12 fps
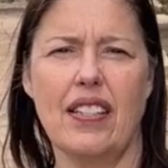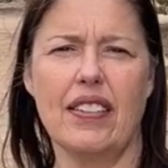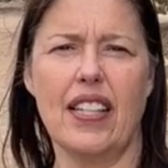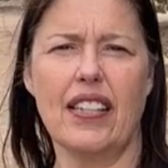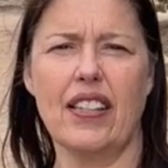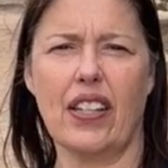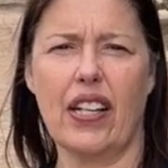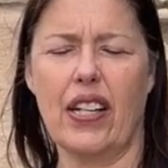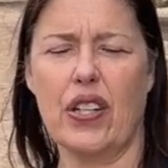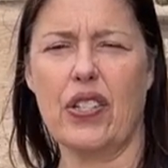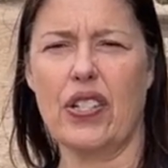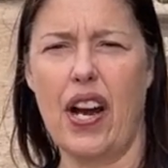then they're going
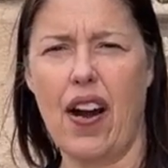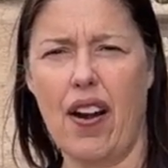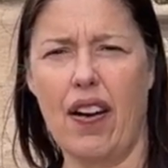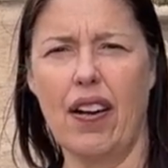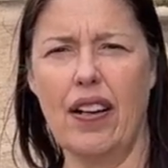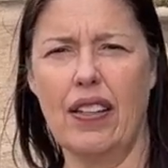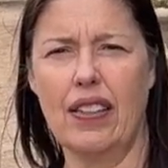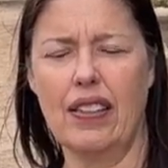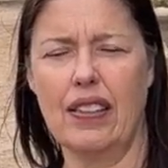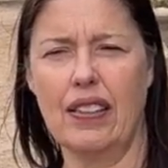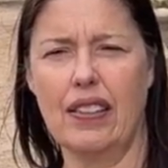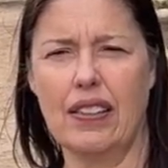to share
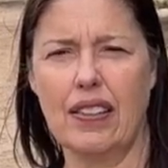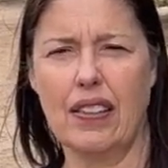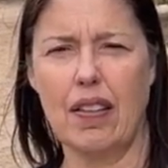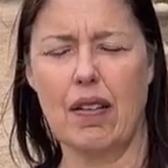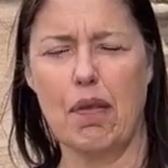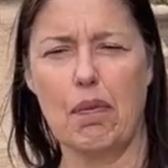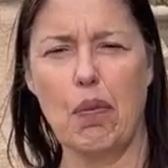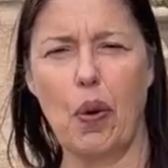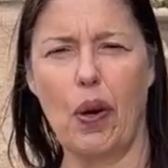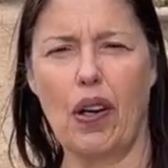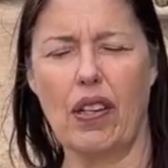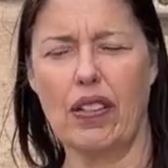
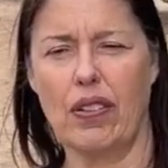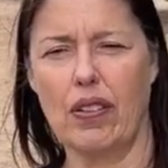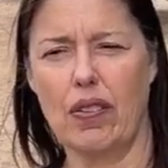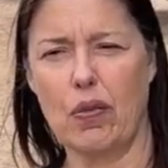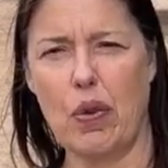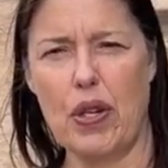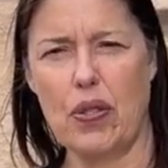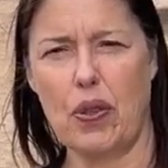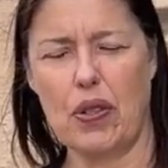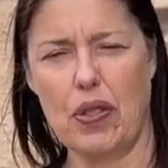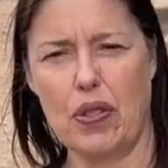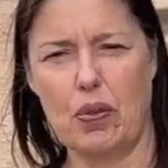more
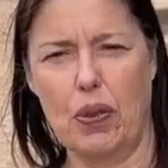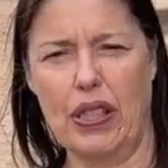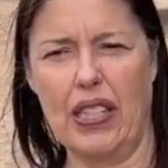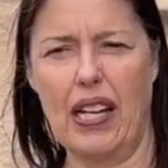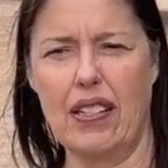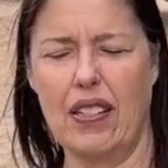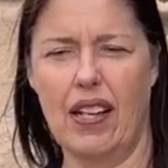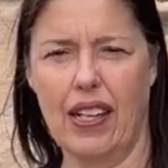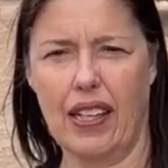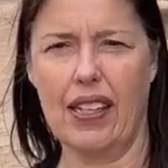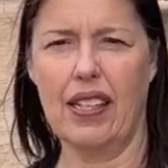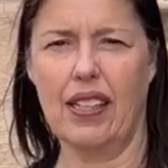resources with that
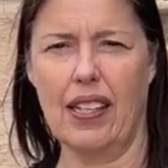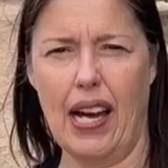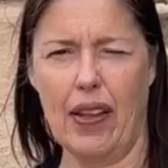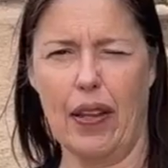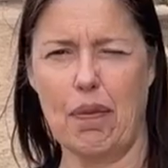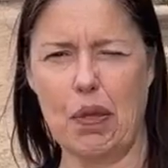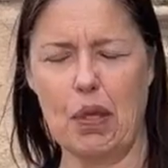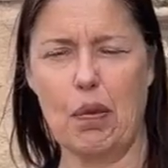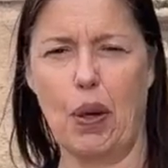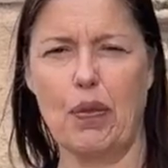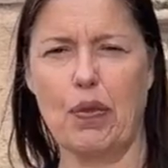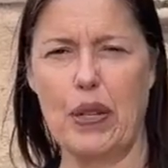dog and allow them some
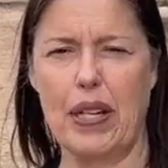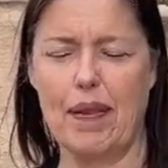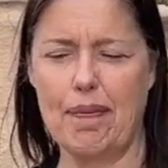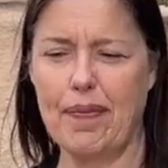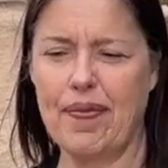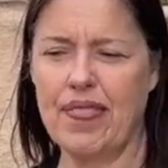more freedom.